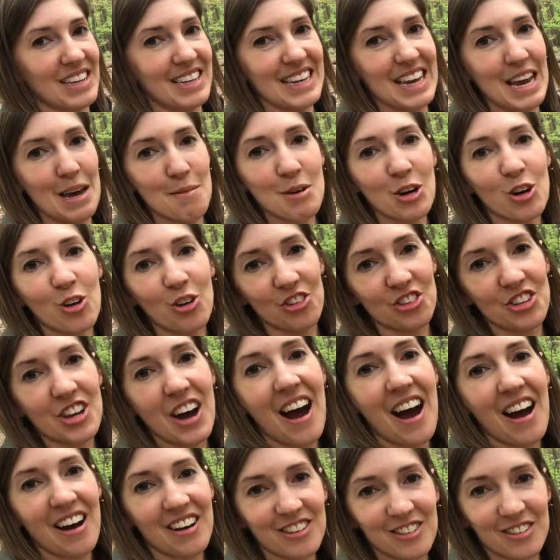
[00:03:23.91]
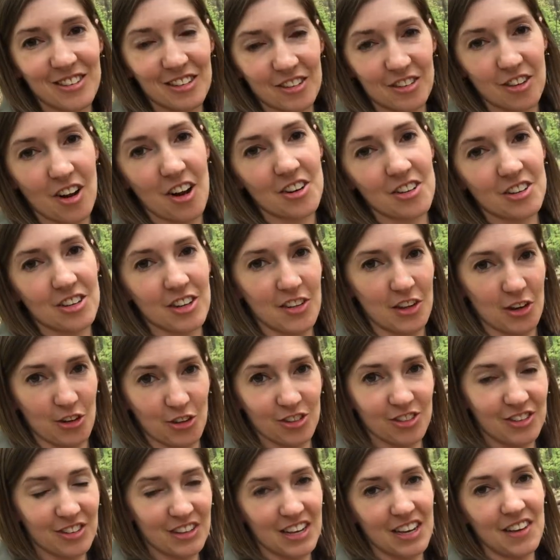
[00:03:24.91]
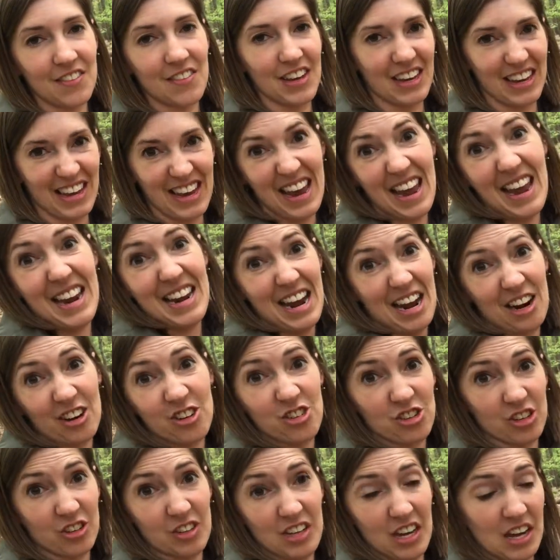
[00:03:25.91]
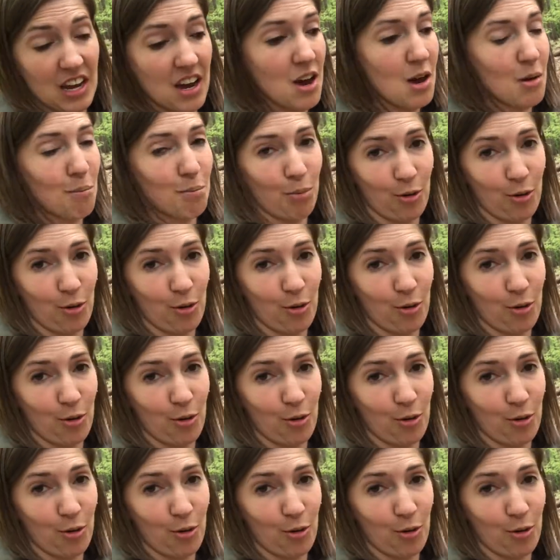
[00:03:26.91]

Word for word: chemical toxins onto their skin that can actually